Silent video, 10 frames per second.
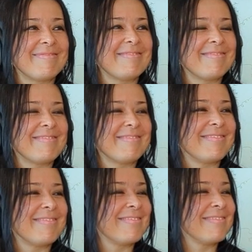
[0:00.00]

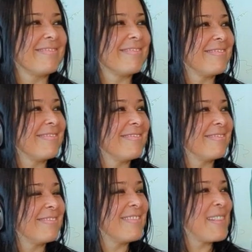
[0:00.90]

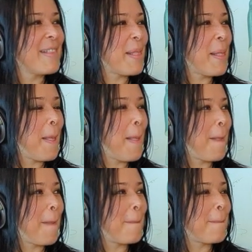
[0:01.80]

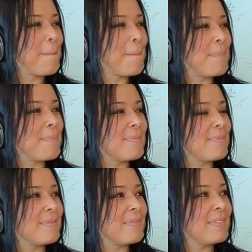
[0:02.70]

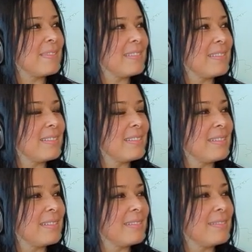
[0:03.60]

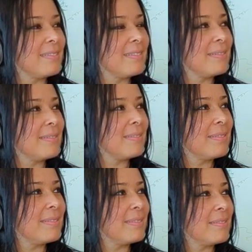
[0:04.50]

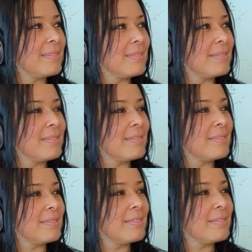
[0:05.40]

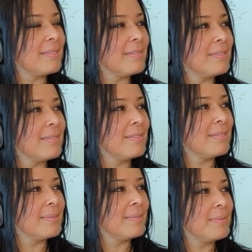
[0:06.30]

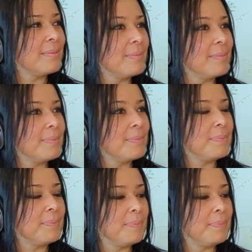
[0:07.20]
The person shown says nothing.